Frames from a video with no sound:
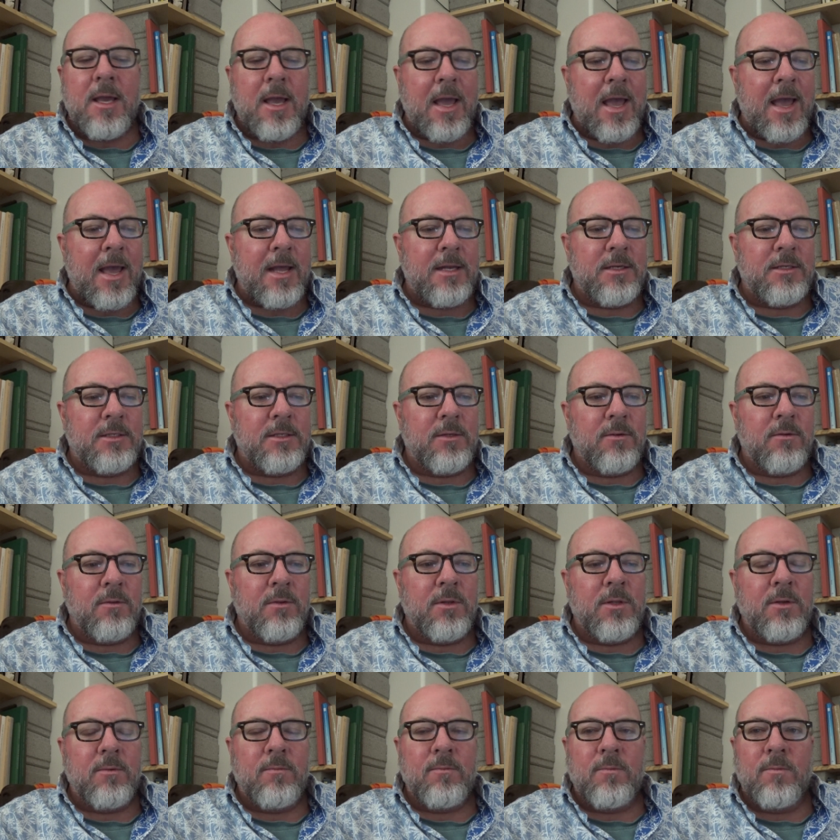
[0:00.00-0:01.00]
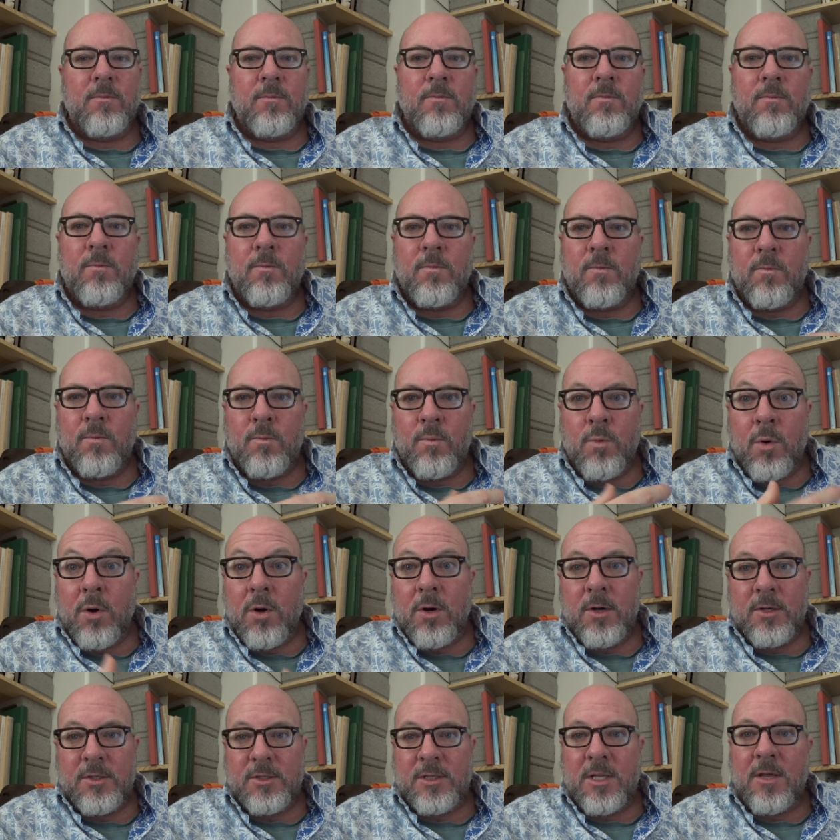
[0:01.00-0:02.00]
and the
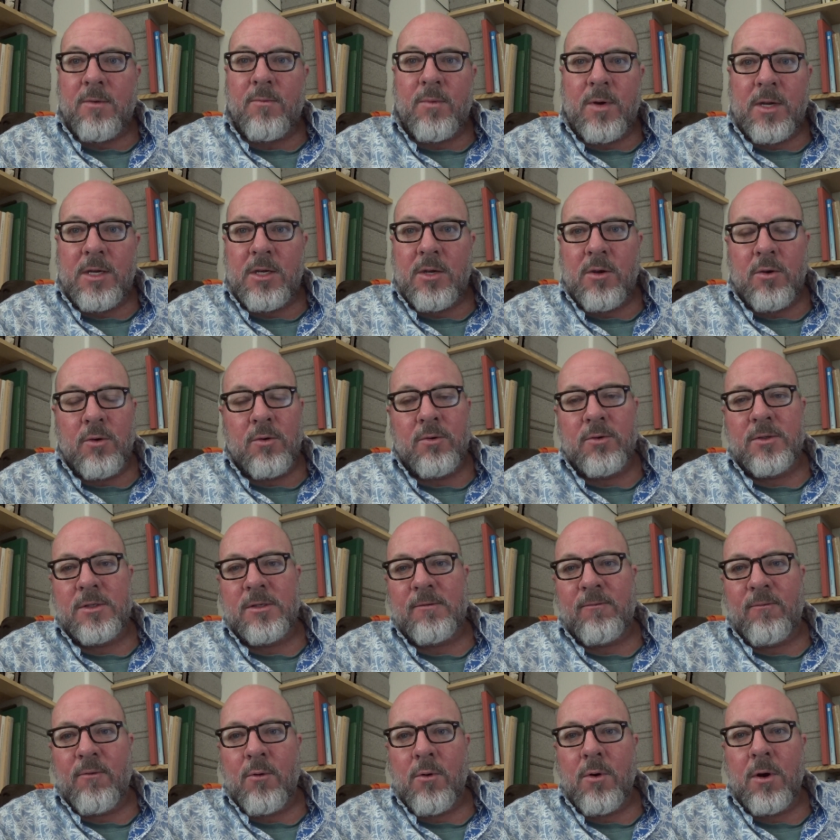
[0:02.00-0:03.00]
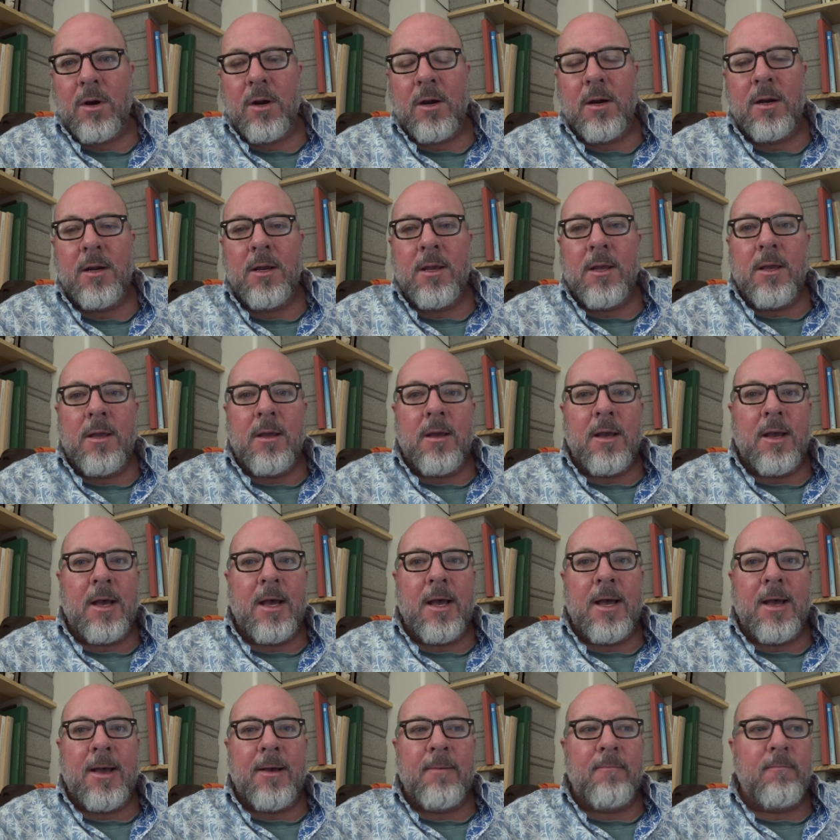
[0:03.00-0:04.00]
words that we use for
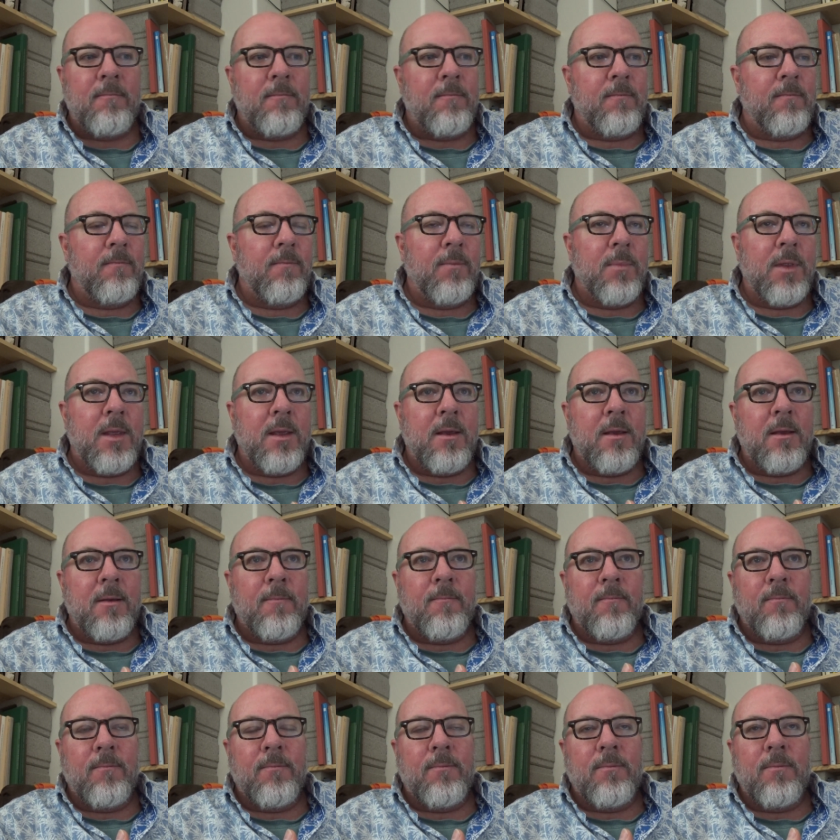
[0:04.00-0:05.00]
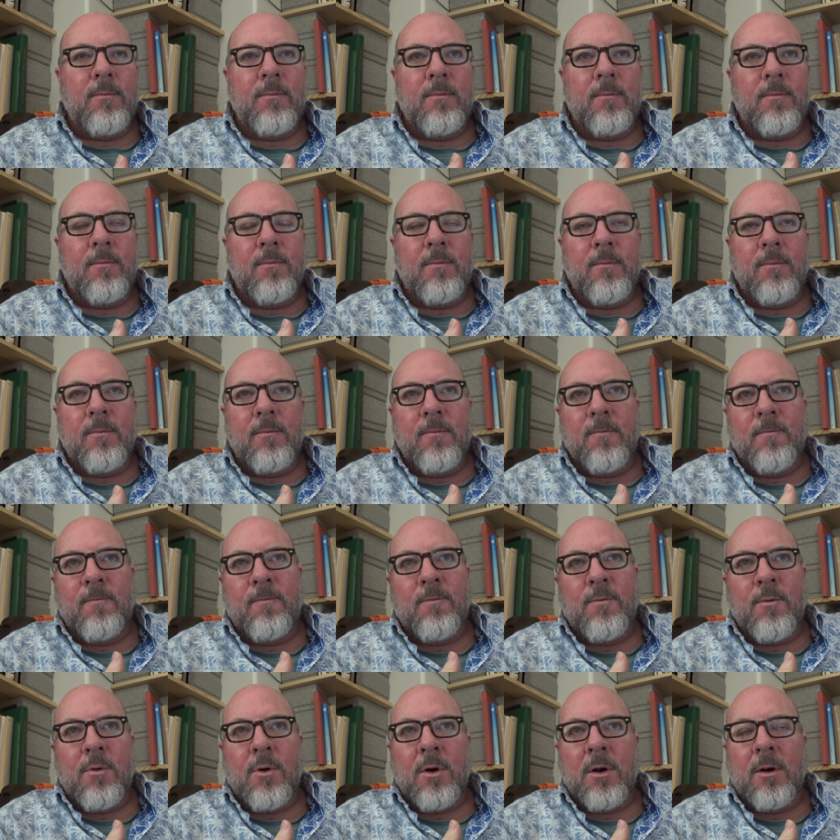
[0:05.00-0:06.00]
um,
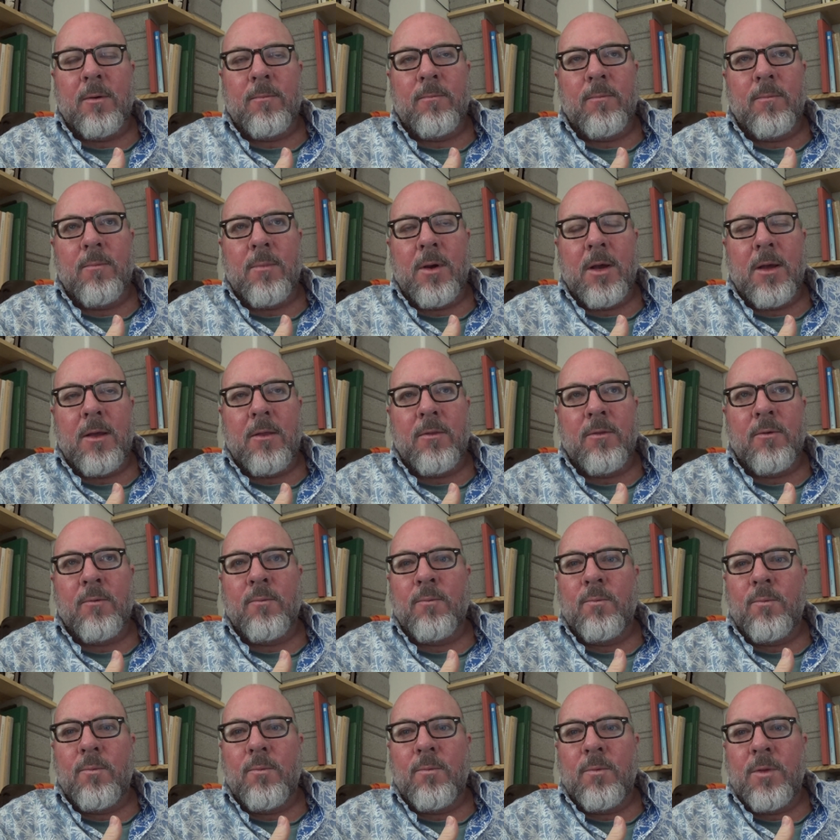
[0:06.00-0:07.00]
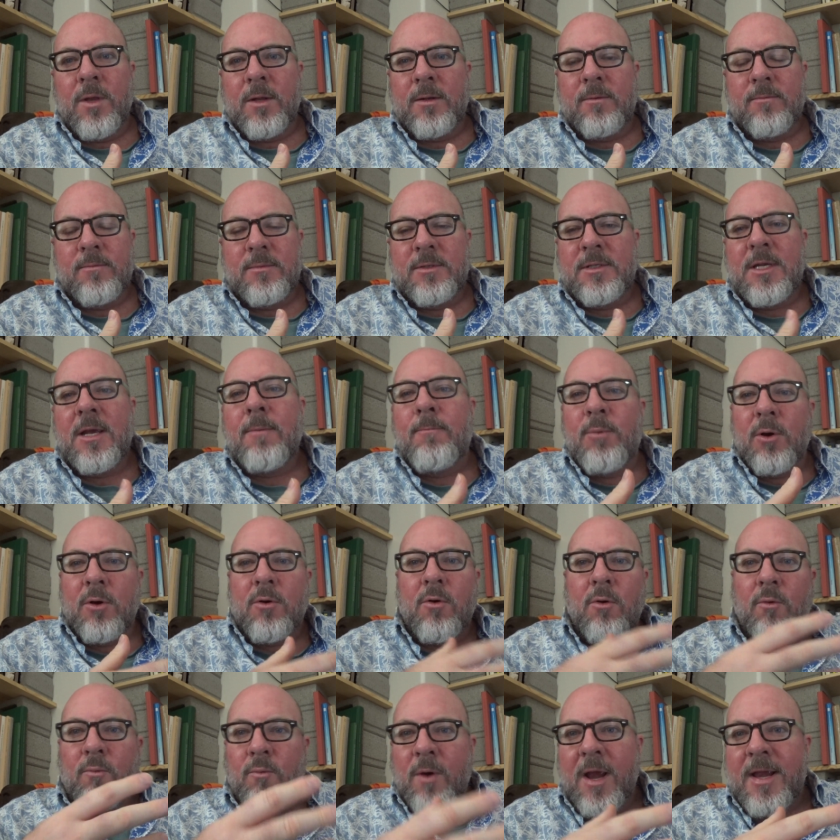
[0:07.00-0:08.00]
for uh, the, the
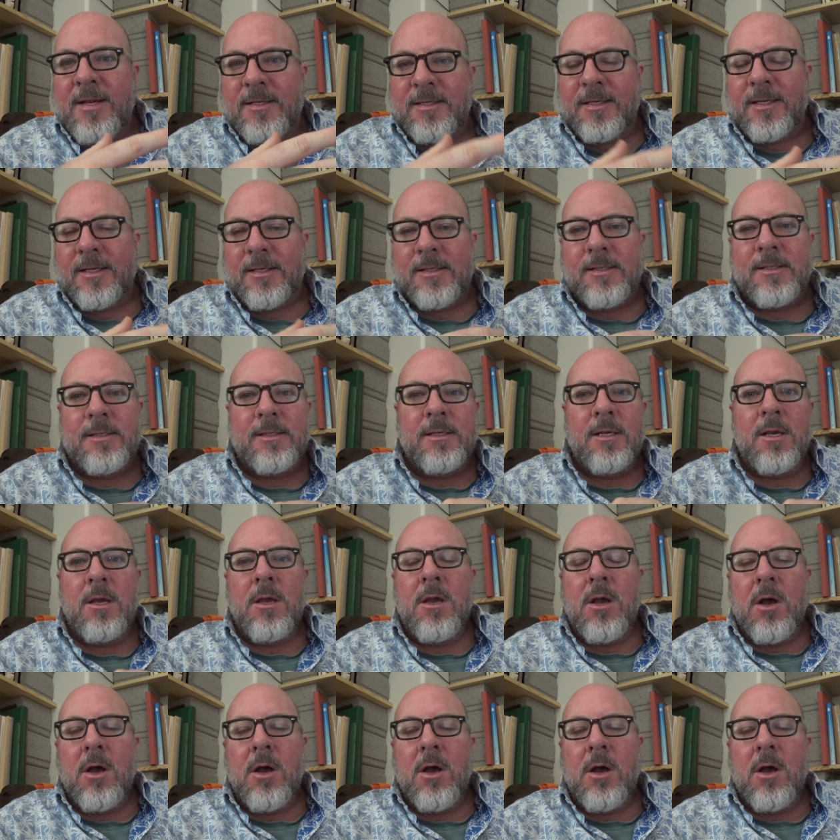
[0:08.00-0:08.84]
typical races